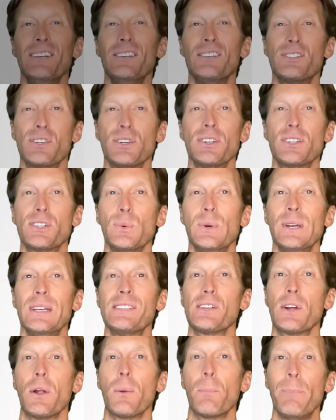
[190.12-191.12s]

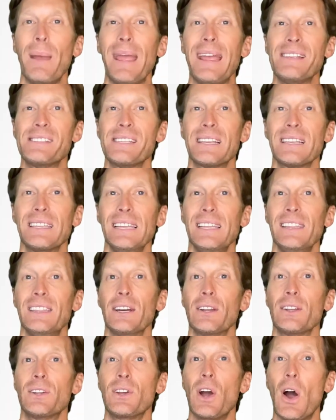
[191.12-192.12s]
Sirtuins are basically
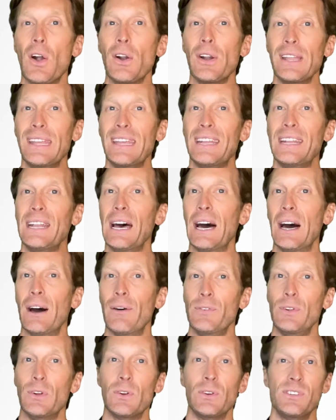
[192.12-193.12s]
the guardian
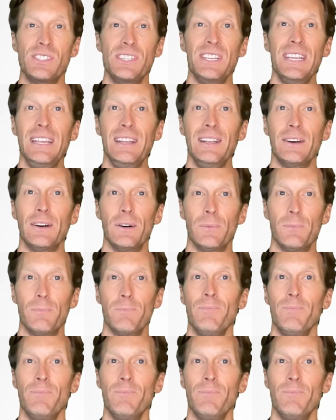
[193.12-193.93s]
of your genome.